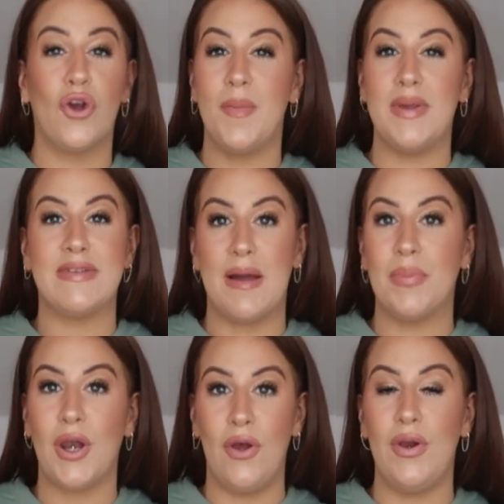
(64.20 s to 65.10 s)
your comments
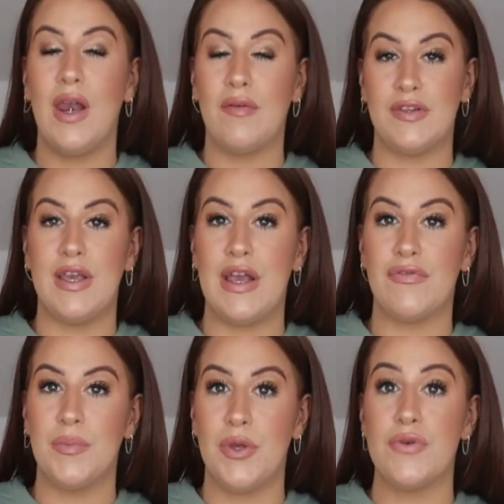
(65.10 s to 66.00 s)
down below. Love to
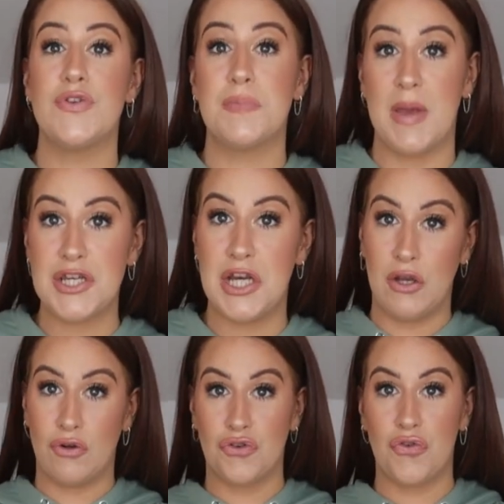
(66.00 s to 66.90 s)
hear from you,
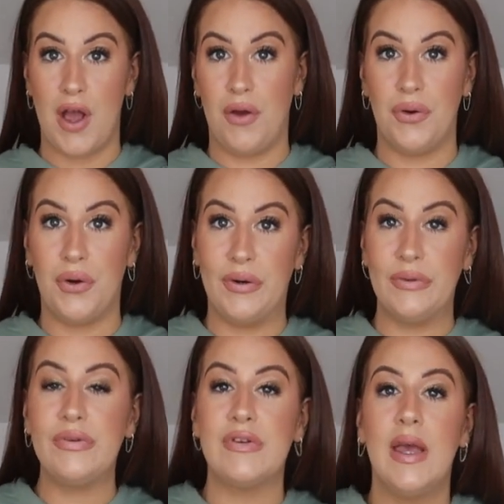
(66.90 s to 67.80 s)
especially on try on
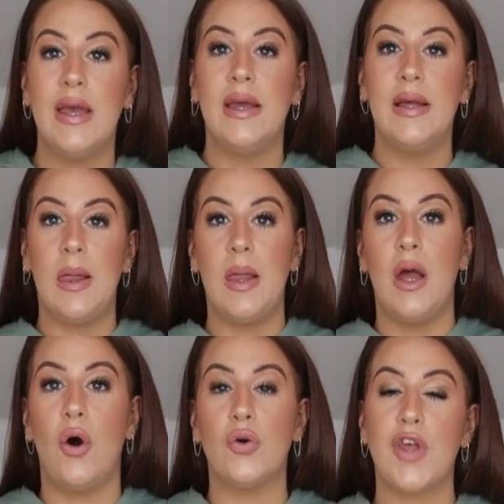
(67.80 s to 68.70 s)
hauls.
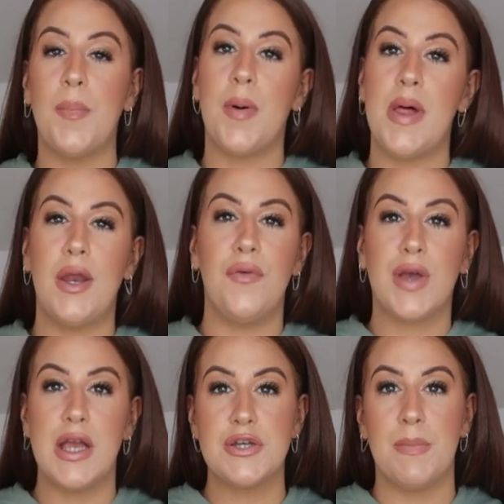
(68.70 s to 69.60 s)
Also, pop that
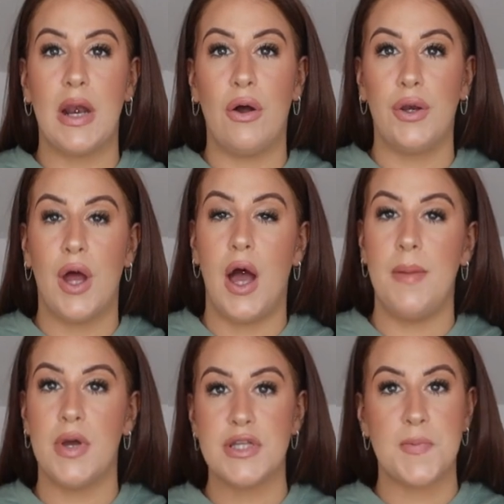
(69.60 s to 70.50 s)
notification bell on.
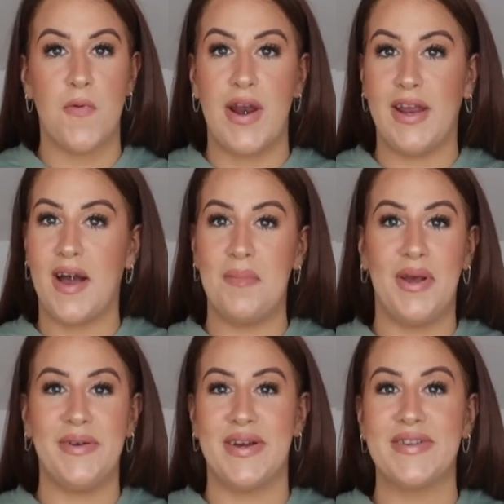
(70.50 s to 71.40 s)
I'm a sporadic
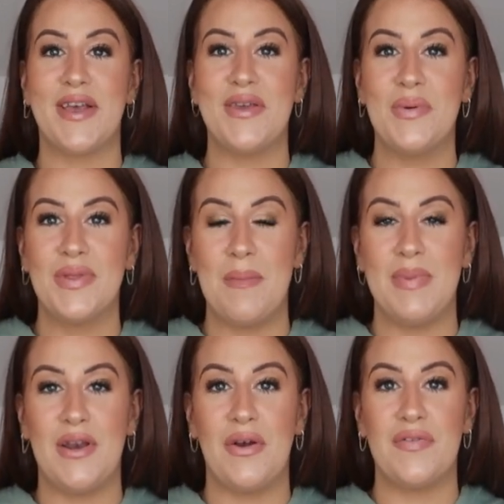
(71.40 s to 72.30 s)
uploader, so you will then
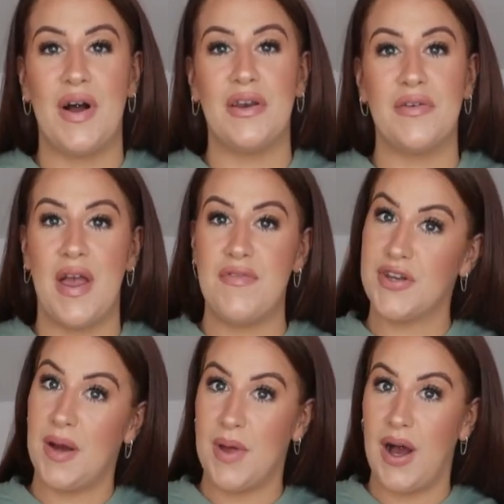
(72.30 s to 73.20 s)
be notified of
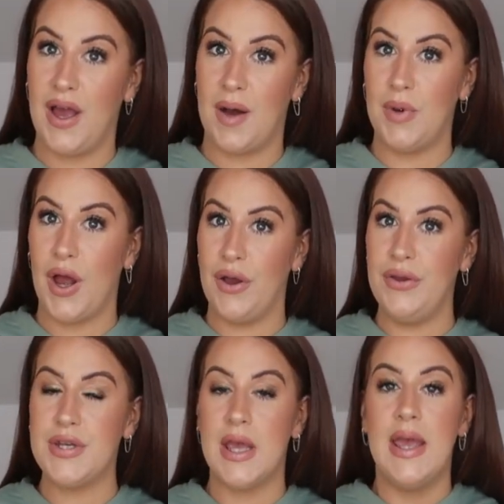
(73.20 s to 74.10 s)
every time that I
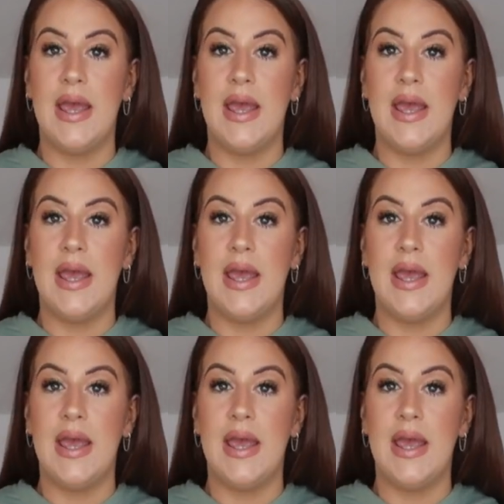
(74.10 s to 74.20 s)
upload.